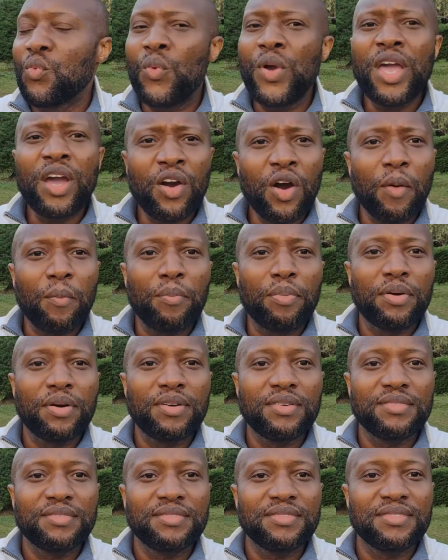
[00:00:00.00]
wake up
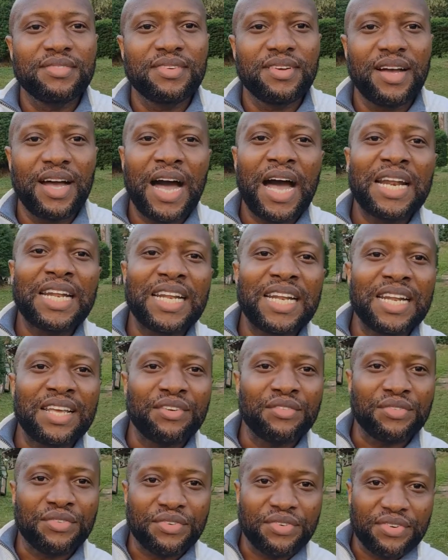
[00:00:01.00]
and
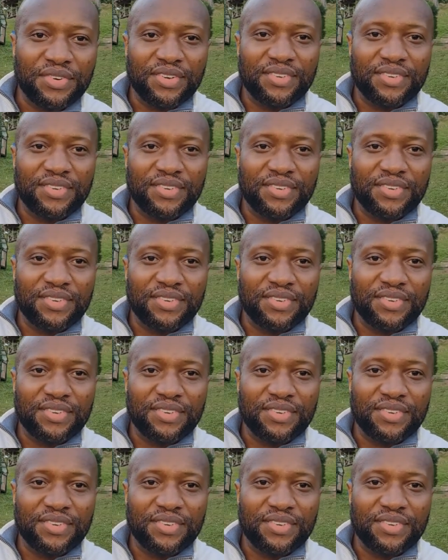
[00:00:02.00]
live.